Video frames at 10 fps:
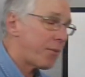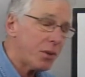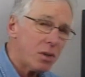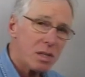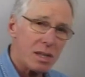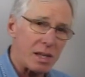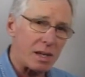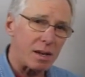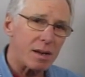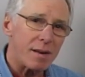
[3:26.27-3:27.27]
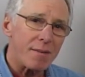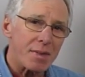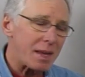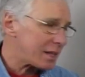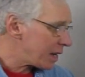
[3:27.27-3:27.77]
first thing
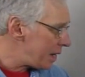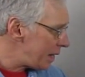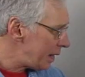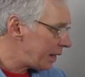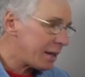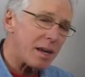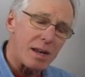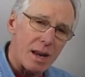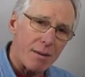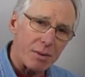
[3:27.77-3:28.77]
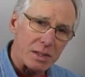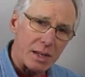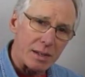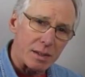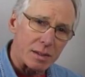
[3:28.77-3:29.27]
that's needed in every
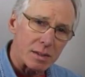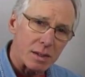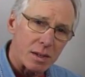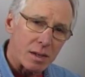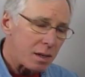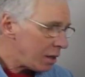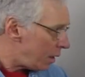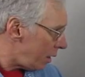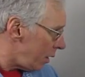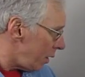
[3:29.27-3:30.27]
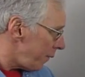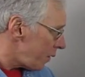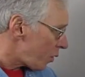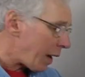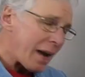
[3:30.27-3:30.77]
sentence.
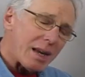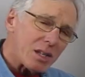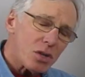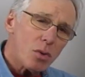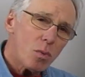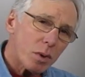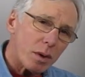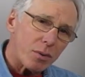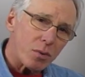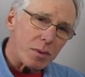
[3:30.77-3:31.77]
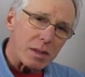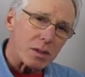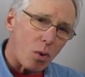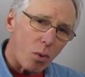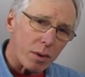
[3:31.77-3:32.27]
So as you work through this
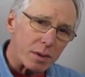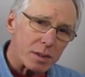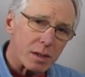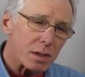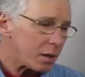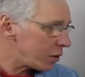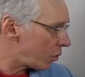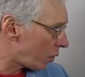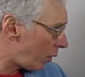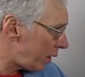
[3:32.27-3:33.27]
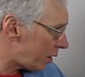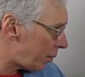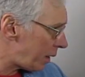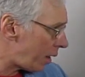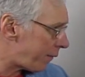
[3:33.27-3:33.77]
course, you're going to
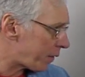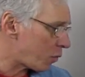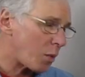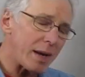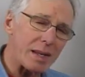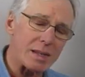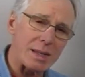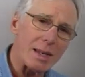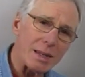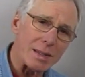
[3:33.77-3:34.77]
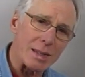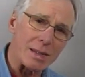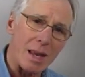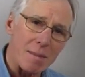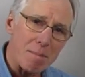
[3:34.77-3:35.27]
be writing
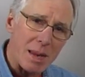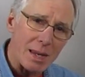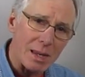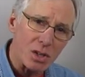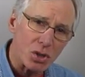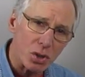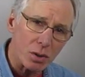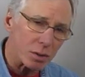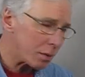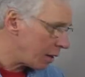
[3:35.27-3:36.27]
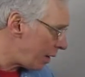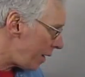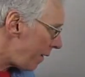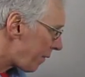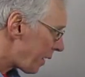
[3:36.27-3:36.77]
sentences and making sure
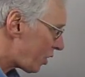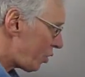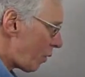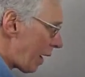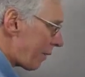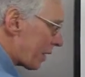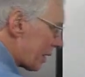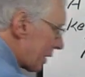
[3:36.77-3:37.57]
that you have a